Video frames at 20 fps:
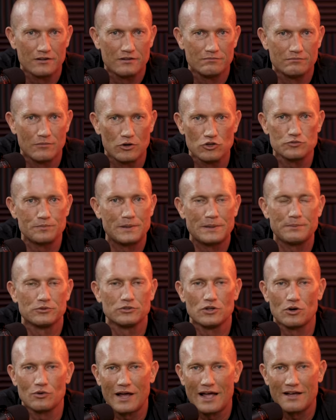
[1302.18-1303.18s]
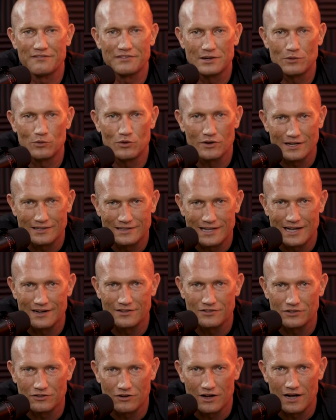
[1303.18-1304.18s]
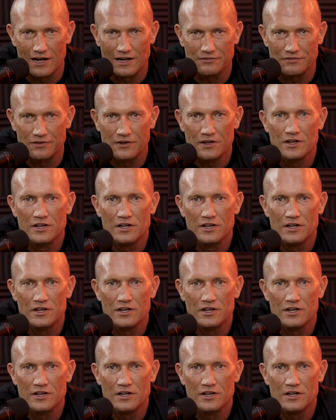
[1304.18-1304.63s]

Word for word: Most people don't have anyone like that in their life.